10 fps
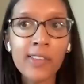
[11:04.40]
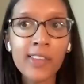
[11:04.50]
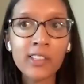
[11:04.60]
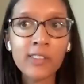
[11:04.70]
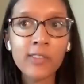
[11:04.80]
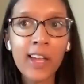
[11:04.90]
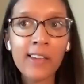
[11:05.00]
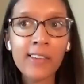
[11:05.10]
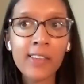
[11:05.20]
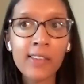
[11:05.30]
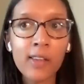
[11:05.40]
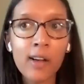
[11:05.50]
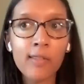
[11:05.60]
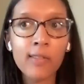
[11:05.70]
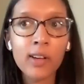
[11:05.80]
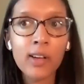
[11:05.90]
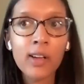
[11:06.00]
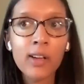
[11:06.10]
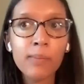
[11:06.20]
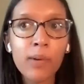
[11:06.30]
incentive cases of
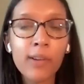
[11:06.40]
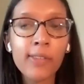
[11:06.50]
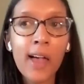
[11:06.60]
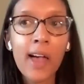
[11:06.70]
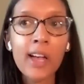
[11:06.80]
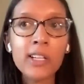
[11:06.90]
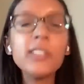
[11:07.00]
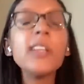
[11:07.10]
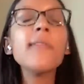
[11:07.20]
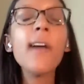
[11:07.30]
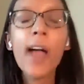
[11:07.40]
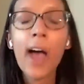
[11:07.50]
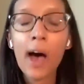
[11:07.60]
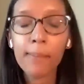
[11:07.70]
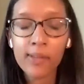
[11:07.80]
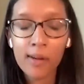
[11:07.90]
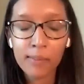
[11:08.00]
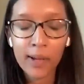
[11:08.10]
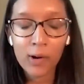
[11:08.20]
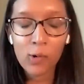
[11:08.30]
per se DeFi apps
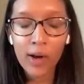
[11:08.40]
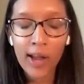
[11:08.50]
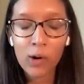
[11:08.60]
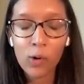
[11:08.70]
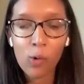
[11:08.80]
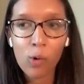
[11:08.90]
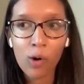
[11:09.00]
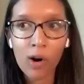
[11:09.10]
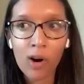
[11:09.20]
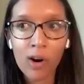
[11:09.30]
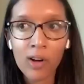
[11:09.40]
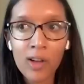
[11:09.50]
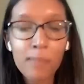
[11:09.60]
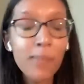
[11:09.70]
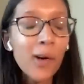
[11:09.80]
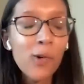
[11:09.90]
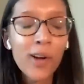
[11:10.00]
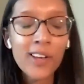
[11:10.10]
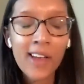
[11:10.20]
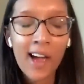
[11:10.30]
on Bitcoin or
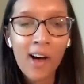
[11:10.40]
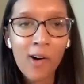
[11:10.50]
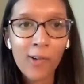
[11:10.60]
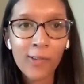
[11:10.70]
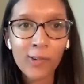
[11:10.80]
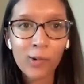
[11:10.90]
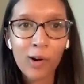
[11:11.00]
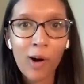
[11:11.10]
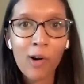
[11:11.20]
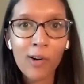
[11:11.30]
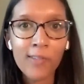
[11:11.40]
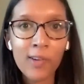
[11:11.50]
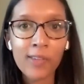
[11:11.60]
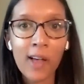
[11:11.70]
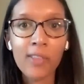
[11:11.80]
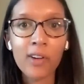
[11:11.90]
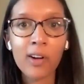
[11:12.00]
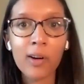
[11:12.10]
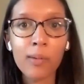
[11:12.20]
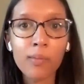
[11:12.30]
Bitcoin DAOs or all of those
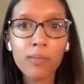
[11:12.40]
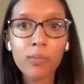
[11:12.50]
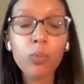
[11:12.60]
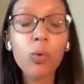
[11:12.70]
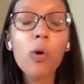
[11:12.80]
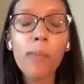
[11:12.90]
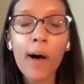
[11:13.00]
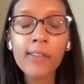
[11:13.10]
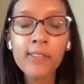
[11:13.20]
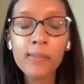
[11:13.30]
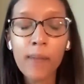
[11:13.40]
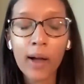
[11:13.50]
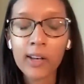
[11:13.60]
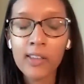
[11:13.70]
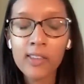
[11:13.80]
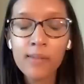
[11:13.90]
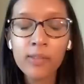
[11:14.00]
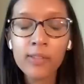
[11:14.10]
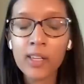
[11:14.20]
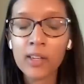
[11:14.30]
other robust
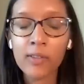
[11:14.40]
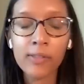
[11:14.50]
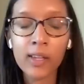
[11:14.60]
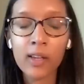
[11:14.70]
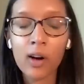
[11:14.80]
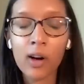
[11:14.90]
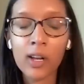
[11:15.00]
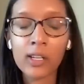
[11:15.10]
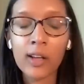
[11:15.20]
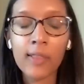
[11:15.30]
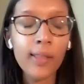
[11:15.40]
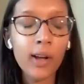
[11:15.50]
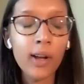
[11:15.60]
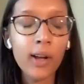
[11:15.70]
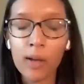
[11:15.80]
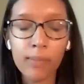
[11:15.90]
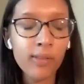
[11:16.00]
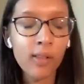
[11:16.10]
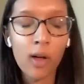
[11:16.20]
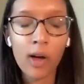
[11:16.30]
mechanisms that you see on Ethereum,
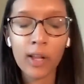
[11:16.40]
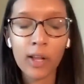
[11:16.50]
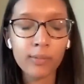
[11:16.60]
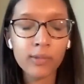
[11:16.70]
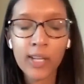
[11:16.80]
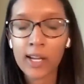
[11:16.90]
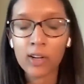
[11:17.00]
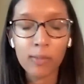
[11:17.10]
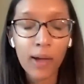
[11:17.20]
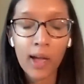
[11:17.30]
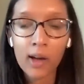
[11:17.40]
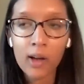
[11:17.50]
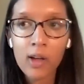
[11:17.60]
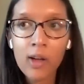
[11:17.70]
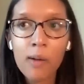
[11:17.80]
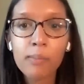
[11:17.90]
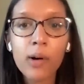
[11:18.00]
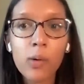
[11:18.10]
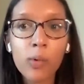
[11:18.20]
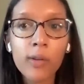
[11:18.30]
Solana, take your pick.
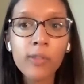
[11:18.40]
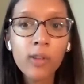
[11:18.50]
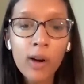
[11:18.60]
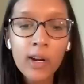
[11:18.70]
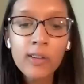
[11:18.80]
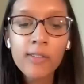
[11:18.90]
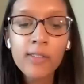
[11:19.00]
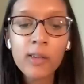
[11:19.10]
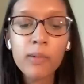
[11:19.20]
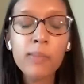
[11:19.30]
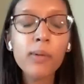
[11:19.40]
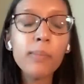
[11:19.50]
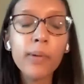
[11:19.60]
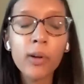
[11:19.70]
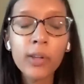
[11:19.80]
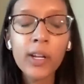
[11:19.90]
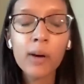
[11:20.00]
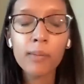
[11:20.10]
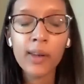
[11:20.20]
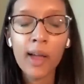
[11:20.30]
But we're starting to see people building
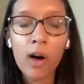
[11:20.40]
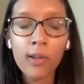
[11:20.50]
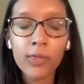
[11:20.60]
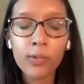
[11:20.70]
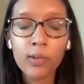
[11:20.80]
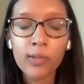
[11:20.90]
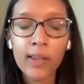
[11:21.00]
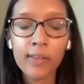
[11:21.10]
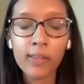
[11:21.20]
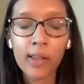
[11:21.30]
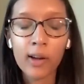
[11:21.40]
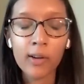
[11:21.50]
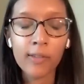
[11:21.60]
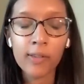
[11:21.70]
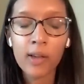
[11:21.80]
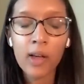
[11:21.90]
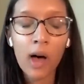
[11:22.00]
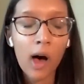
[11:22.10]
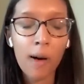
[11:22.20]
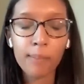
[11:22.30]
them now through these layers,
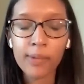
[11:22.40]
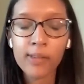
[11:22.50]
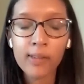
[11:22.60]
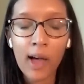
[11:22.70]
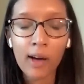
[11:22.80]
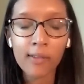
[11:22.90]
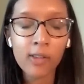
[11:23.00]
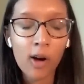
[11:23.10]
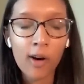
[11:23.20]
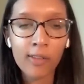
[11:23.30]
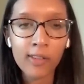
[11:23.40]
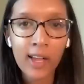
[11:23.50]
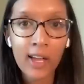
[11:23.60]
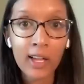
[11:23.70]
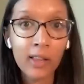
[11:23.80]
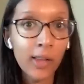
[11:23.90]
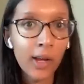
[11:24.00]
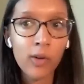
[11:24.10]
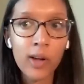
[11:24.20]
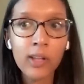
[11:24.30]
um, stacks, RSK,
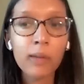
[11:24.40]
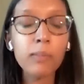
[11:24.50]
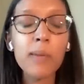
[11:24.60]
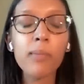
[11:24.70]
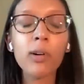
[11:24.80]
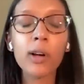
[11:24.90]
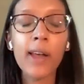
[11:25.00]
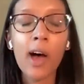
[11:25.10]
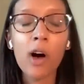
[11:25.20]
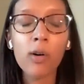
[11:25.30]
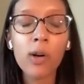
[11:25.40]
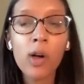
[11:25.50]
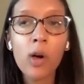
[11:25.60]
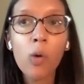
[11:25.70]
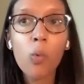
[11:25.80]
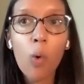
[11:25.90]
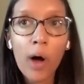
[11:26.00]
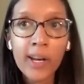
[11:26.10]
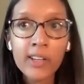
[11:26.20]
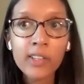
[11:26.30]
liquid. Like people are now
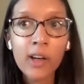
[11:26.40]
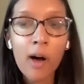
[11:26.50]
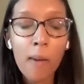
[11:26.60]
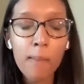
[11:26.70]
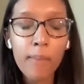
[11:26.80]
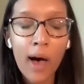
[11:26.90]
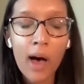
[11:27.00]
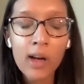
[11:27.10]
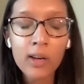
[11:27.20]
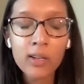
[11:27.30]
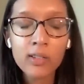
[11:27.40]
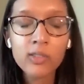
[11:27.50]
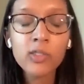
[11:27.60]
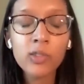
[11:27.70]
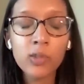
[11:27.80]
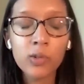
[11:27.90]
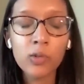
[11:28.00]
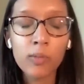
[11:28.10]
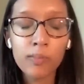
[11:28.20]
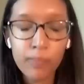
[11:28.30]
wanting to come back
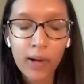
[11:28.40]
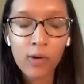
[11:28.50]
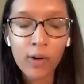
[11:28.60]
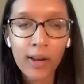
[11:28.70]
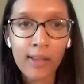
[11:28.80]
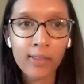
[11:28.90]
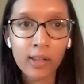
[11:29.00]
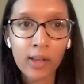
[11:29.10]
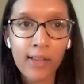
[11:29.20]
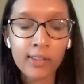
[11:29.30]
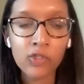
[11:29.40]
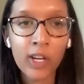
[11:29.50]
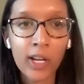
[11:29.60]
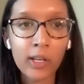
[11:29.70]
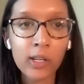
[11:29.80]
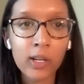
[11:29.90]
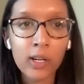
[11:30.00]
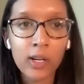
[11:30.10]
to Bitcoin as a as a chain.